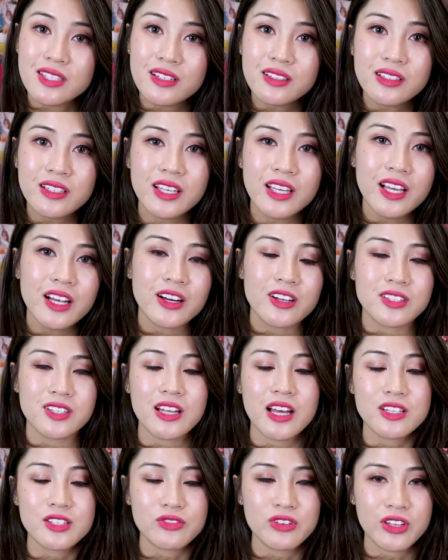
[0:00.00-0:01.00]
still here,
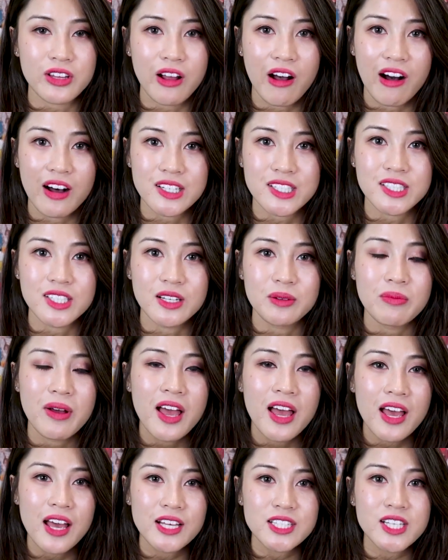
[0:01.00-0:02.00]
so that's really awesome.
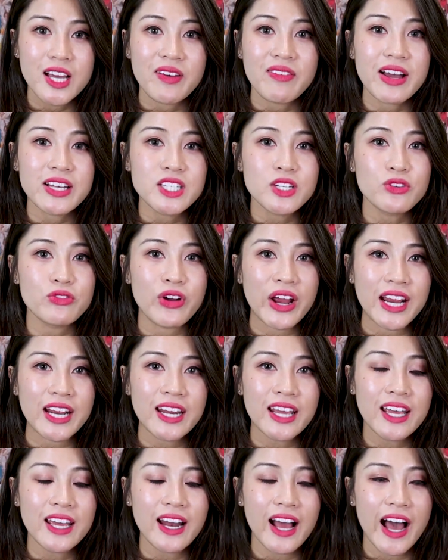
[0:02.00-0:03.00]
So if I had to
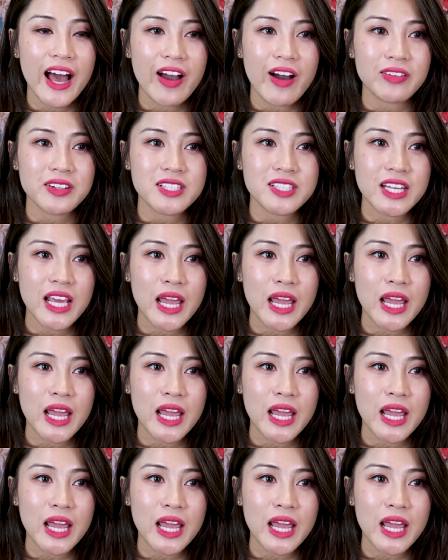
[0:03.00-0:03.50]
rate it, I have to